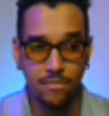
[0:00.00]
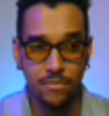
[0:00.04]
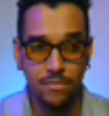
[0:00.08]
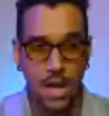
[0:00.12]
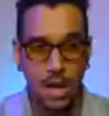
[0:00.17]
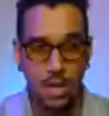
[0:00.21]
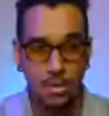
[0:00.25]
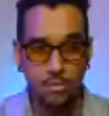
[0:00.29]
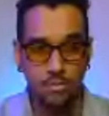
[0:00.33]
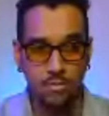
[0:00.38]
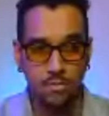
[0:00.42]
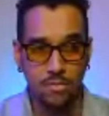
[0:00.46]

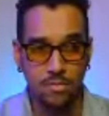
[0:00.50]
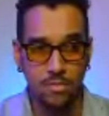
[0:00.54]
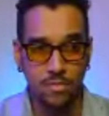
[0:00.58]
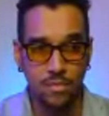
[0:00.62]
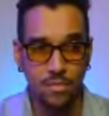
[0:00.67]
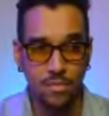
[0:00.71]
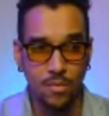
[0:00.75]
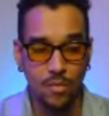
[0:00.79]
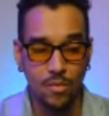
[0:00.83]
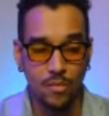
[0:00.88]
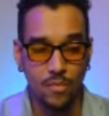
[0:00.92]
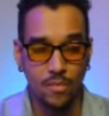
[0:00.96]
Now,
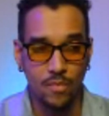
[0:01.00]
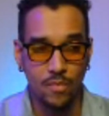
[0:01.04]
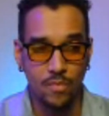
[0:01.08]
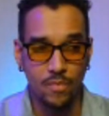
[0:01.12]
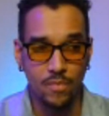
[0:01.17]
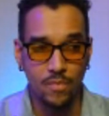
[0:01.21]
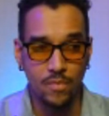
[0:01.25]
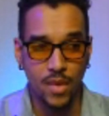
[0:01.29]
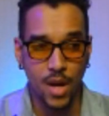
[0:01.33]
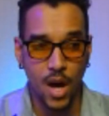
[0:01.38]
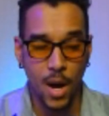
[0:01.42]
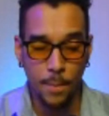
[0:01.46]

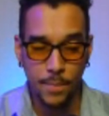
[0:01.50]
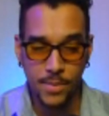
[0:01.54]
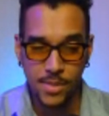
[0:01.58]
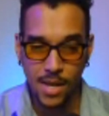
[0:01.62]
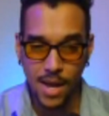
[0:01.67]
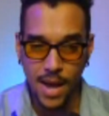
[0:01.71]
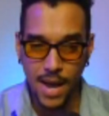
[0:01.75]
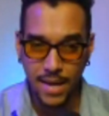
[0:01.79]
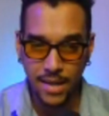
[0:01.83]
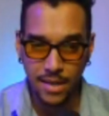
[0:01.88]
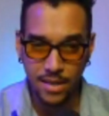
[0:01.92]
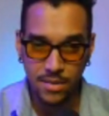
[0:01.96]

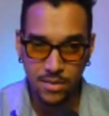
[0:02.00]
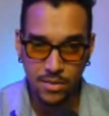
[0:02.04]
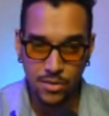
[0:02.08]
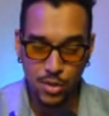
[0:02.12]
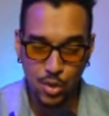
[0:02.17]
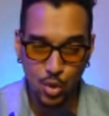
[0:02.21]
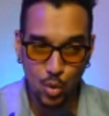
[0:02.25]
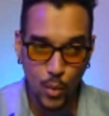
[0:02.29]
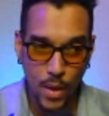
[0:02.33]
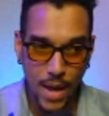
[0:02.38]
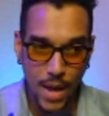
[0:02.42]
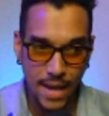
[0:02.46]
upside
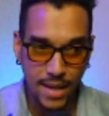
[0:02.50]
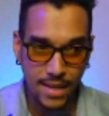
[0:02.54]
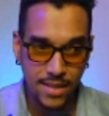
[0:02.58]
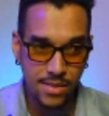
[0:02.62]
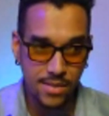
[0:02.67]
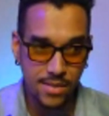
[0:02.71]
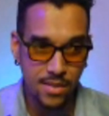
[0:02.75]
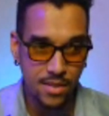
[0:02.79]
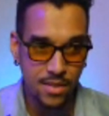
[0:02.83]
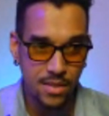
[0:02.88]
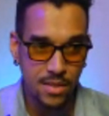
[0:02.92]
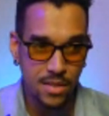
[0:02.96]

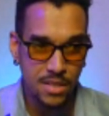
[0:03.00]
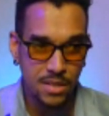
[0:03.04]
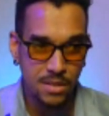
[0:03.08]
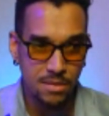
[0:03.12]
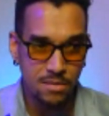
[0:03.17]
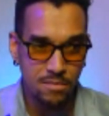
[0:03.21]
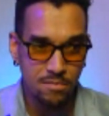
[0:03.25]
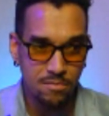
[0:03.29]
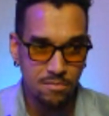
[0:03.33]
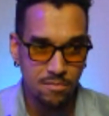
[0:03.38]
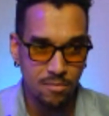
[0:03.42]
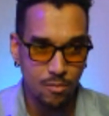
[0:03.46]
2x.
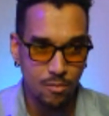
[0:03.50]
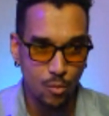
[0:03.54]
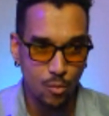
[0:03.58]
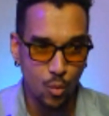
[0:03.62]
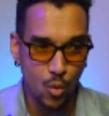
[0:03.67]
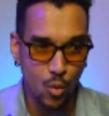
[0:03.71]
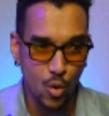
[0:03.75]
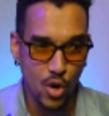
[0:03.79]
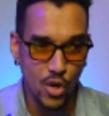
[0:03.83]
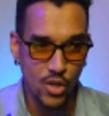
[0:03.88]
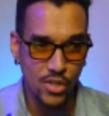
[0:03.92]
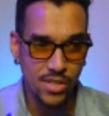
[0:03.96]

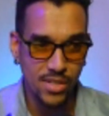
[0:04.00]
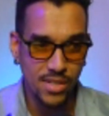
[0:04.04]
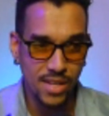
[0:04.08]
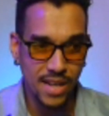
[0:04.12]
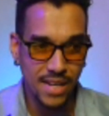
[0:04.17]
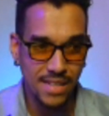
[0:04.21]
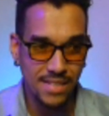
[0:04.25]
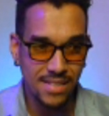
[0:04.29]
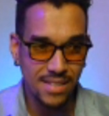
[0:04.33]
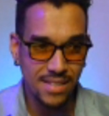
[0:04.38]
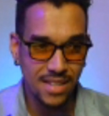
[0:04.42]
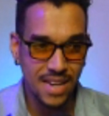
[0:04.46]
Worst
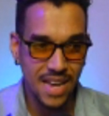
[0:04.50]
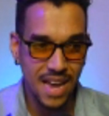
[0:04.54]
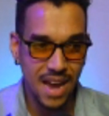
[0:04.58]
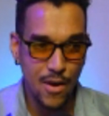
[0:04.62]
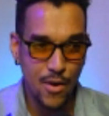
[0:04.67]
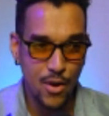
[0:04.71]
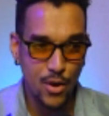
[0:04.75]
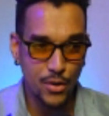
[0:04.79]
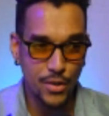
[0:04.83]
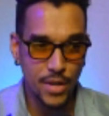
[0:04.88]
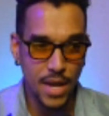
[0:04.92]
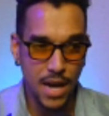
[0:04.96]
case
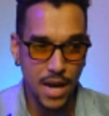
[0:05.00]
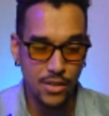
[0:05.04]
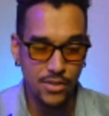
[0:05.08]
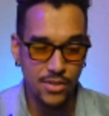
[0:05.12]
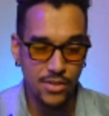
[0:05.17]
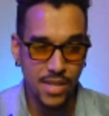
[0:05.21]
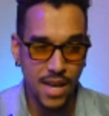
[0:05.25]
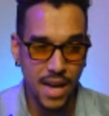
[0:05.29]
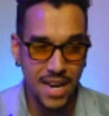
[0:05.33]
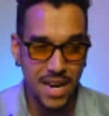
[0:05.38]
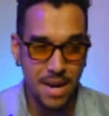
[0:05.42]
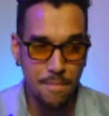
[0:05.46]
scenario,
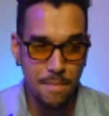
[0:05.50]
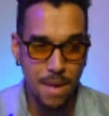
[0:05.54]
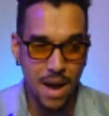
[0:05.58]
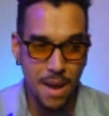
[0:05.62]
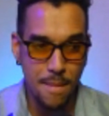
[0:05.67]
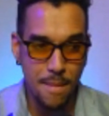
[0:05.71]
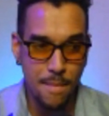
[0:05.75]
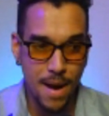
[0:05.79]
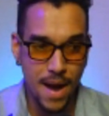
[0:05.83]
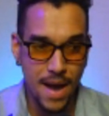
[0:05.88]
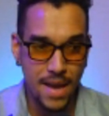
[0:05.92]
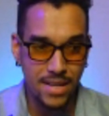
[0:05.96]
downside in
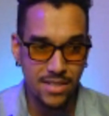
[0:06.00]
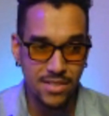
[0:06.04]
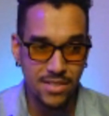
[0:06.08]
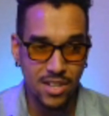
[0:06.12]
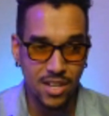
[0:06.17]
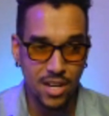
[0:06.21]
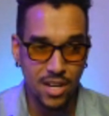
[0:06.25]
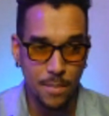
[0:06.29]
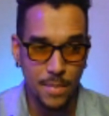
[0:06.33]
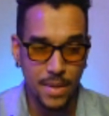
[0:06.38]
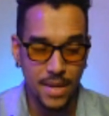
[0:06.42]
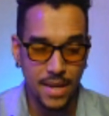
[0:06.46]
my mind is
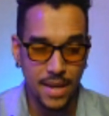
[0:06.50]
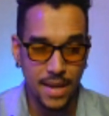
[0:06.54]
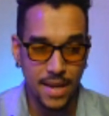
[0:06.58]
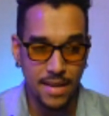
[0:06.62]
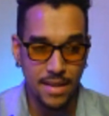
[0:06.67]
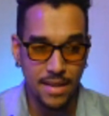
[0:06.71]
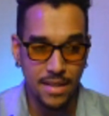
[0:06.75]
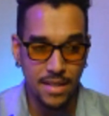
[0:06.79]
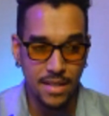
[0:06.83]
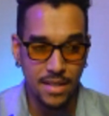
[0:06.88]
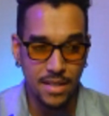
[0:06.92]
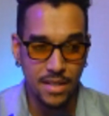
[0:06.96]
going to
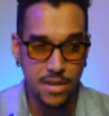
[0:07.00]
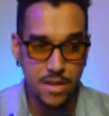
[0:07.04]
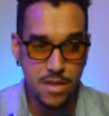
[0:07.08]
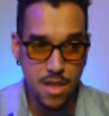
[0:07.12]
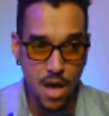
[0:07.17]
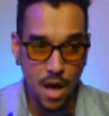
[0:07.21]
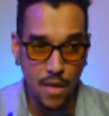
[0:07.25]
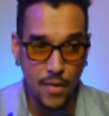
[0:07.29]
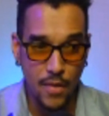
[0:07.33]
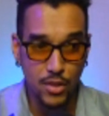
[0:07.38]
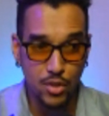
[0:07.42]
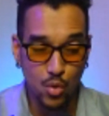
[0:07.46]
be
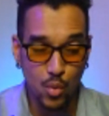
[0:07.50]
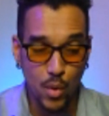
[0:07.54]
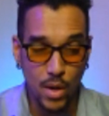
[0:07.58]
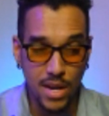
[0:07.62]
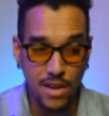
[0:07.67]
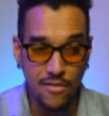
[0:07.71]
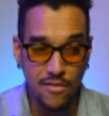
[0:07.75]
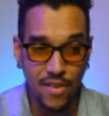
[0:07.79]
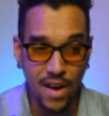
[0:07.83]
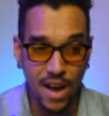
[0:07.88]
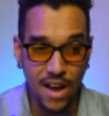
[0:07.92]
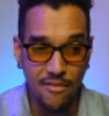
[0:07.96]
another
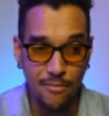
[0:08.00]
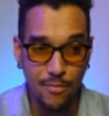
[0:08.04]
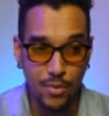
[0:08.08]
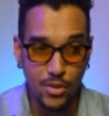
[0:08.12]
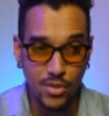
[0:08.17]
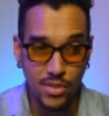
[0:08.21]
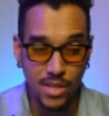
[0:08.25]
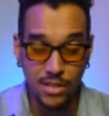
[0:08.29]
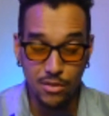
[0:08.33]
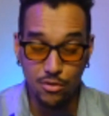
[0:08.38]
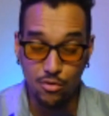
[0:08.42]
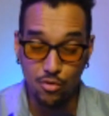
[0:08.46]

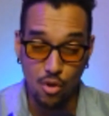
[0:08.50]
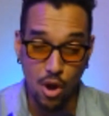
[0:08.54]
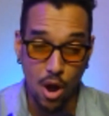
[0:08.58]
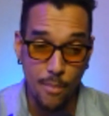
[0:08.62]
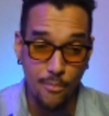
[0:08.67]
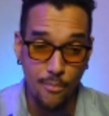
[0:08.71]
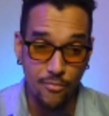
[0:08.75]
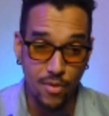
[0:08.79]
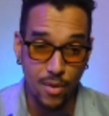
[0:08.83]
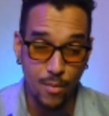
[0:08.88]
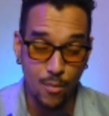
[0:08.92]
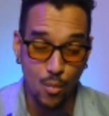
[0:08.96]
25%
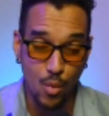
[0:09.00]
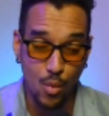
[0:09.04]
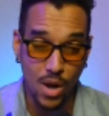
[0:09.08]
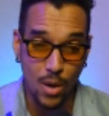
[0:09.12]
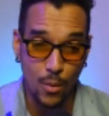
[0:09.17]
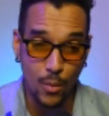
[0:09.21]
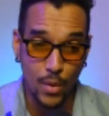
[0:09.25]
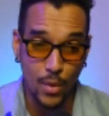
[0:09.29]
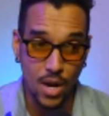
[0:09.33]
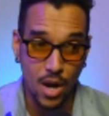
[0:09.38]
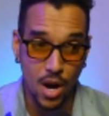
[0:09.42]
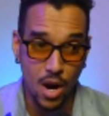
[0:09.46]
drop from where
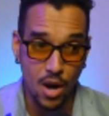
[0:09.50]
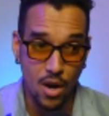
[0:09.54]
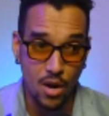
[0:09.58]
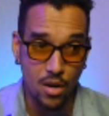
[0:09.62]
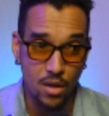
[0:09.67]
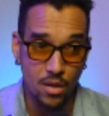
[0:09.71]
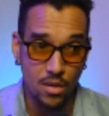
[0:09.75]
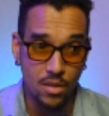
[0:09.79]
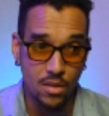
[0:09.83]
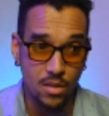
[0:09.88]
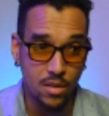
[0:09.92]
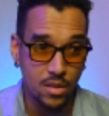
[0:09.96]
we are.
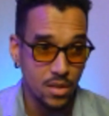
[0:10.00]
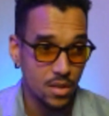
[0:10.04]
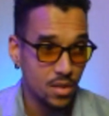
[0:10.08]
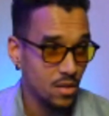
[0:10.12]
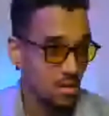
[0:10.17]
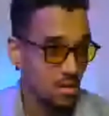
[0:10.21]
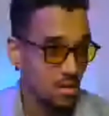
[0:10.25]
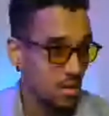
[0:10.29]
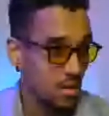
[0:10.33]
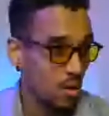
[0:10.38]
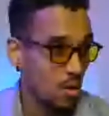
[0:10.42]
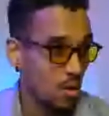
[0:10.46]

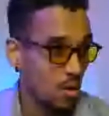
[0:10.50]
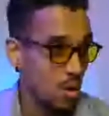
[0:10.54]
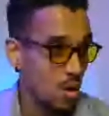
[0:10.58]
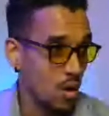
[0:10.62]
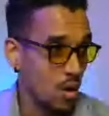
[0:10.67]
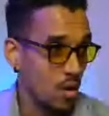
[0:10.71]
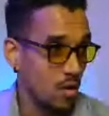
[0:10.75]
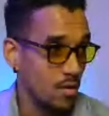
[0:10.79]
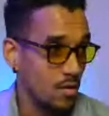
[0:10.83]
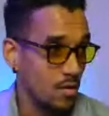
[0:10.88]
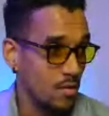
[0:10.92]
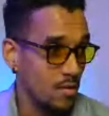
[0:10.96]

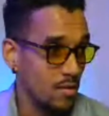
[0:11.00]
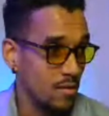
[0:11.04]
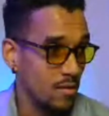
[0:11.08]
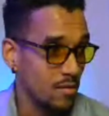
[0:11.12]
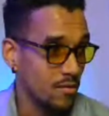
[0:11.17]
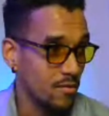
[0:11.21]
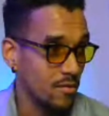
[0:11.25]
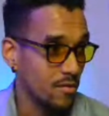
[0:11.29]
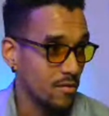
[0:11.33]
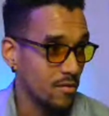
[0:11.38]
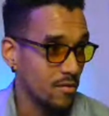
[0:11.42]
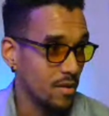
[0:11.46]
Or
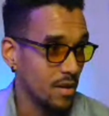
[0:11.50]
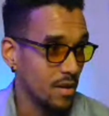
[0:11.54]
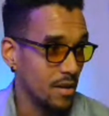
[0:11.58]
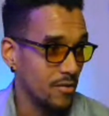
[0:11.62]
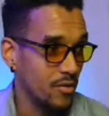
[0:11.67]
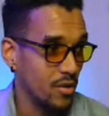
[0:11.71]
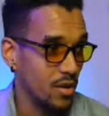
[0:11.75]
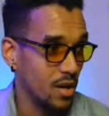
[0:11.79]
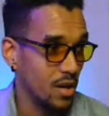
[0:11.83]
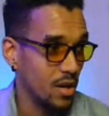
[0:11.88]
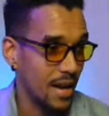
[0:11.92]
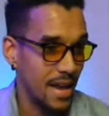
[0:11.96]

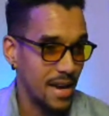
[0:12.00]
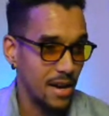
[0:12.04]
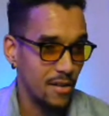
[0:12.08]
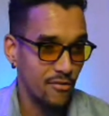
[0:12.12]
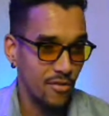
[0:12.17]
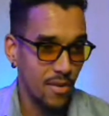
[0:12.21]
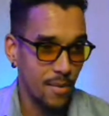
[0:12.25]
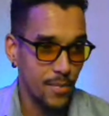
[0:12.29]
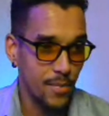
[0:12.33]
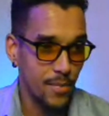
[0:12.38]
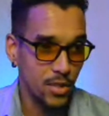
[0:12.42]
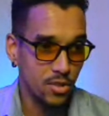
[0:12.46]
if we look at it
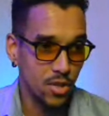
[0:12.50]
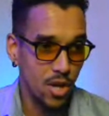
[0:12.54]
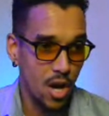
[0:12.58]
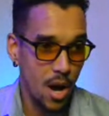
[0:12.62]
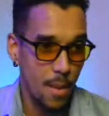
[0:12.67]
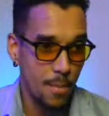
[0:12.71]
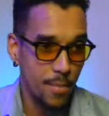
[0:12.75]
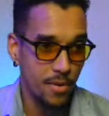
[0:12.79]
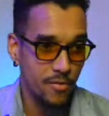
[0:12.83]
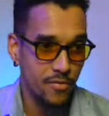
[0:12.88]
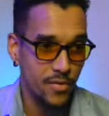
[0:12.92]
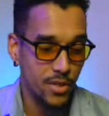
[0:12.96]
from the
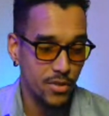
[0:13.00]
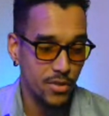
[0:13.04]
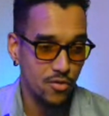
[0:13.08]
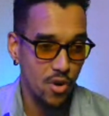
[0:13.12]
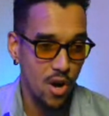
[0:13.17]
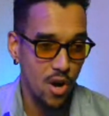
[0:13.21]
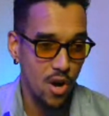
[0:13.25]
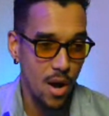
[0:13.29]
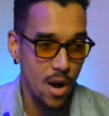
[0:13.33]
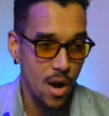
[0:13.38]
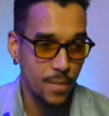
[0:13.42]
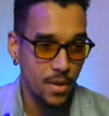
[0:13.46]
top of the
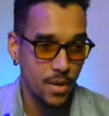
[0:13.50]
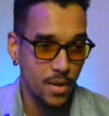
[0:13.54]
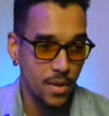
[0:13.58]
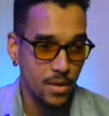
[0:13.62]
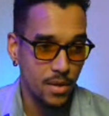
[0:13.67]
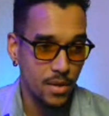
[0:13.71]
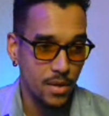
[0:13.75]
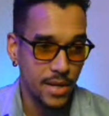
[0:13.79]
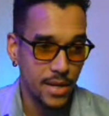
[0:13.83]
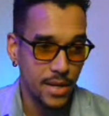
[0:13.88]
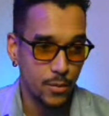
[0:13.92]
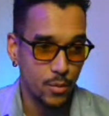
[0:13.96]
drop,
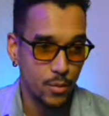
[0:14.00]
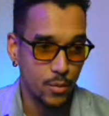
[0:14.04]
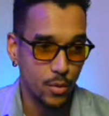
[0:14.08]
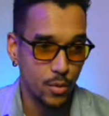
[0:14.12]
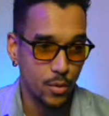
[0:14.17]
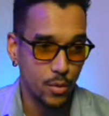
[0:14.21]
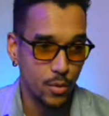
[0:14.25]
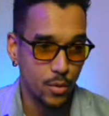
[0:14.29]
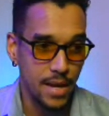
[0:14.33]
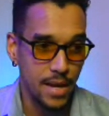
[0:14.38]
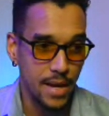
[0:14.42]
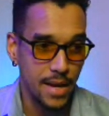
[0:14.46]
it would
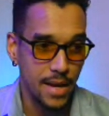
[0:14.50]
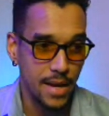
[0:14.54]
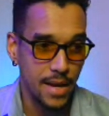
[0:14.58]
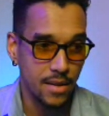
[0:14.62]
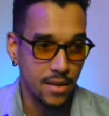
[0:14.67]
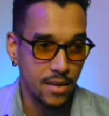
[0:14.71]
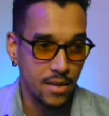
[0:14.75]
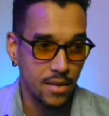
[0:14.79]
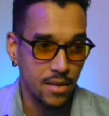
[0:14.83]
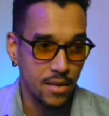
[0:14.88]
be